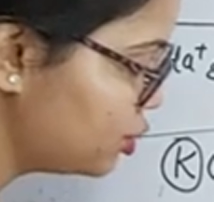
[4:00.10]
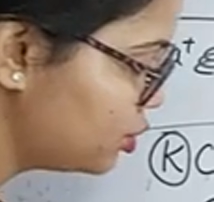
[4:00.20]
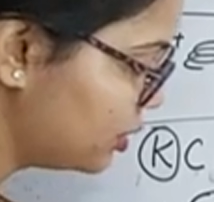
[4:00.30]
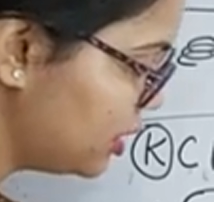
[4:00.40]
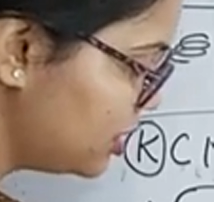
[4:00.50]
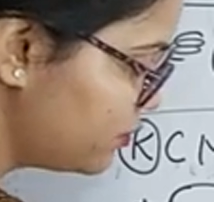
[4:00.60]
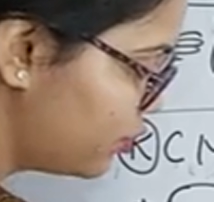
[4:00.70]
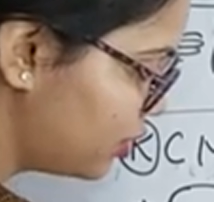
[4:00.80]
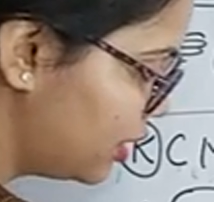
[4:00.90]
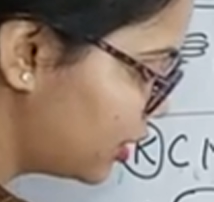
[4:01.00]
So these
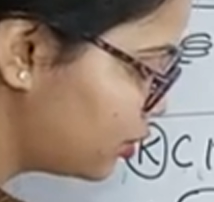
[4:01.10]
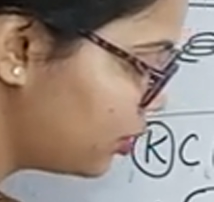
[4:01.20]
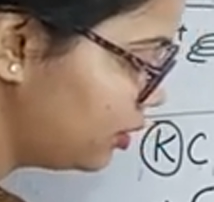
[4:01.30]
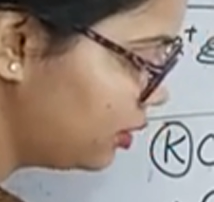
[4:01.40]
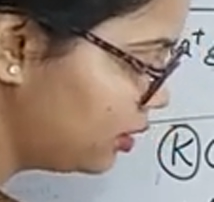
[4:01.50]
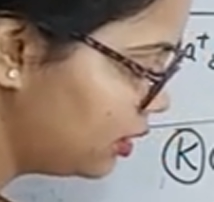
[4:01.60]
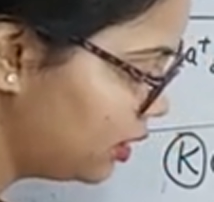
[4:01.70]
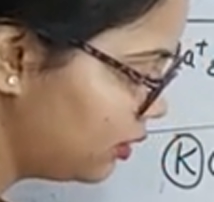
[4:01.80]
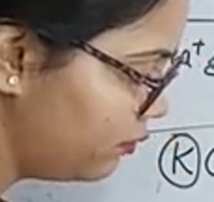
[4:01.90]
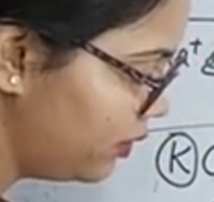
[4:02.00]
4 electron
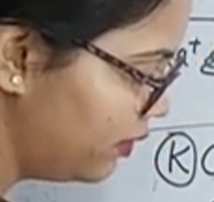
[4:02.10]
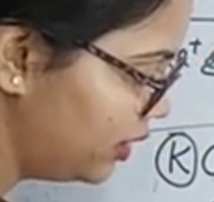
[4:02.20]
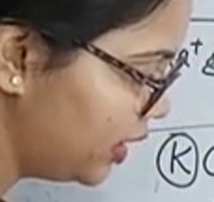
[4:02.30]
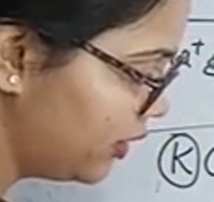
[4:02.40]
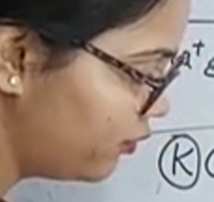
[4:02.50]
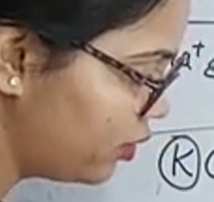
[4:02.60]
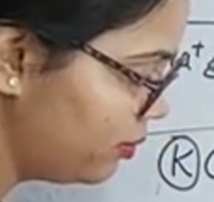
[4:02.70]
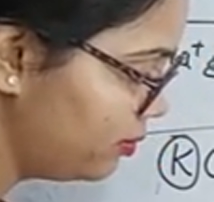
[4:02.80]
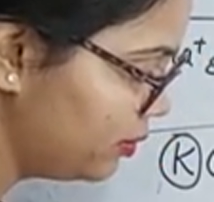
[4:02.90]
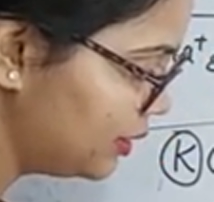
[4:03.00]
we will take
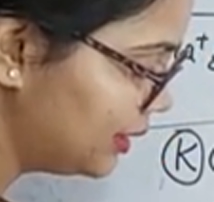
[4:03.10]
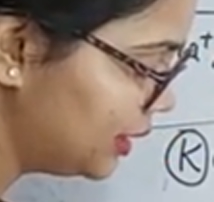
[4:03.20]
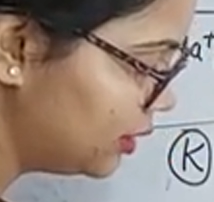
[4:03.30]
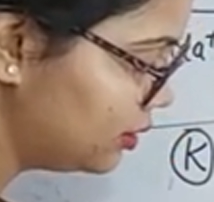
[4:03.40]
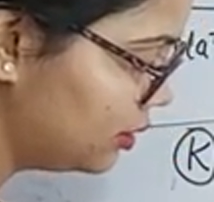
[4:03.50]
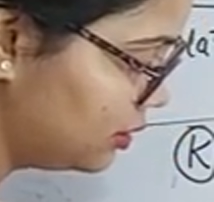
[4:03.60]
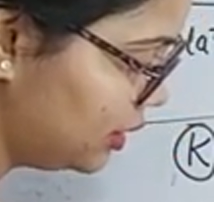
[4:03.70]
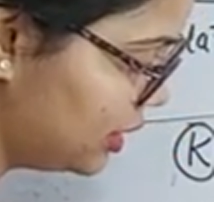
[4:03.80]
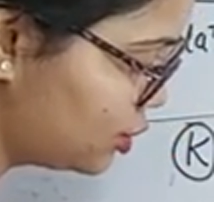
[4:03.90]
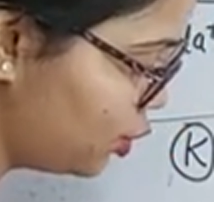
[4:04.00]
from
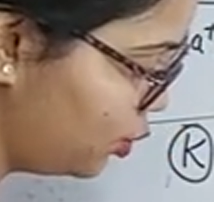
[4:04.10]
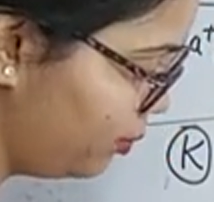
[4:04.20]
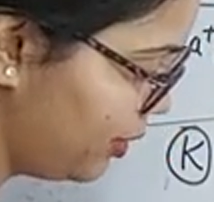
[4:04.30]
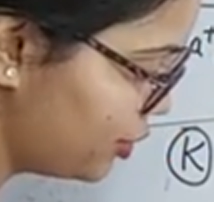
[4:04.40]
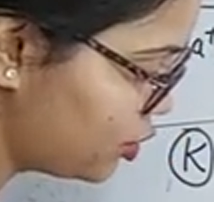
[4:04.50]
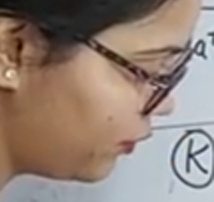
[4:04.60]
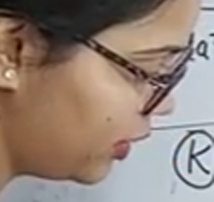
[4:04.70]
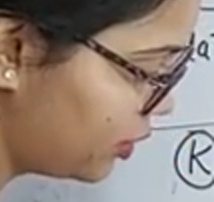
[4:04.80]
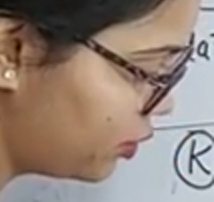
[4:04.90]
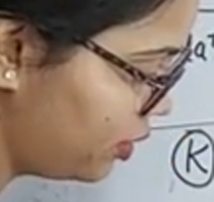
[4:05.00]
these lone pairs of
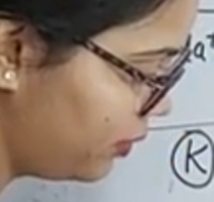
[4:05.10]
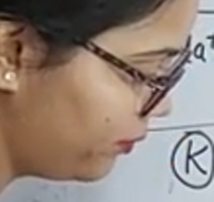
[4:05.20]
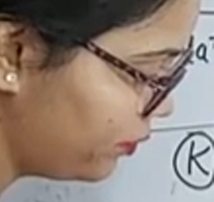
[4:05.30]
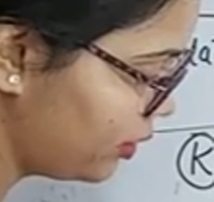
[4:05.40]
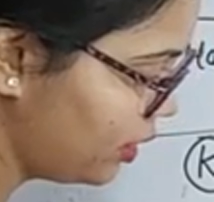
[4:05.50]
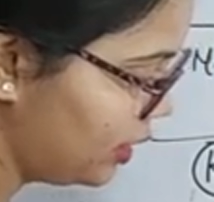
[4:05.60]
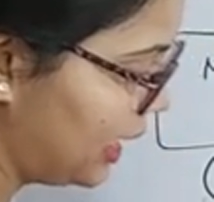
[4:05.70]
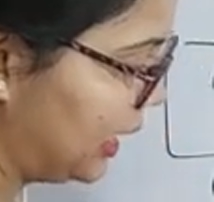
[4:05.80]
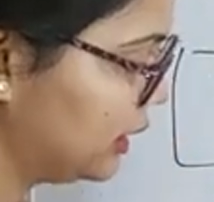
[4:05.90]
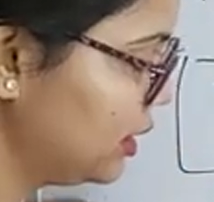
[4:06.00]
electron
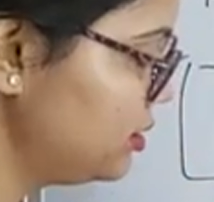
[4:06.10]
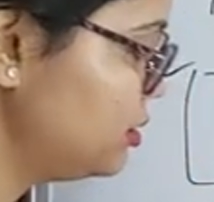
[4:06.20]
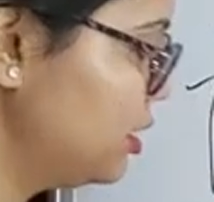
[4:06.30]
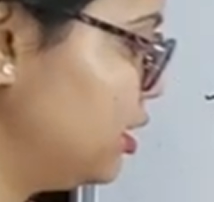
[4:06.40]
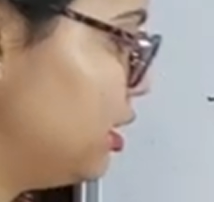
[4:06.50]
like this.